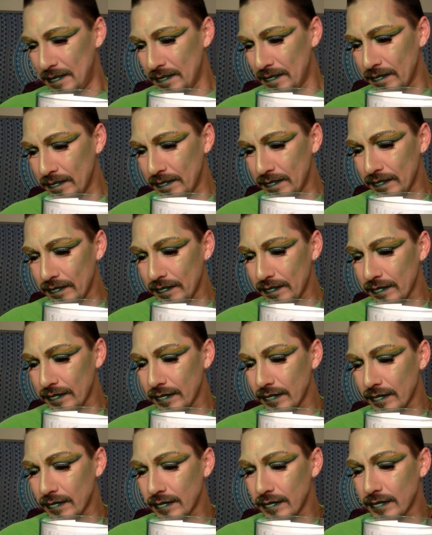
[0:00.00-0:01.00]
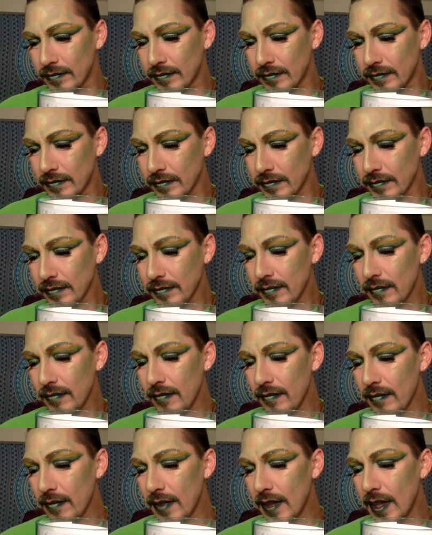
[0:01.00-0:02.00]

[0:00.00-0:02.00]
Nobody speaks.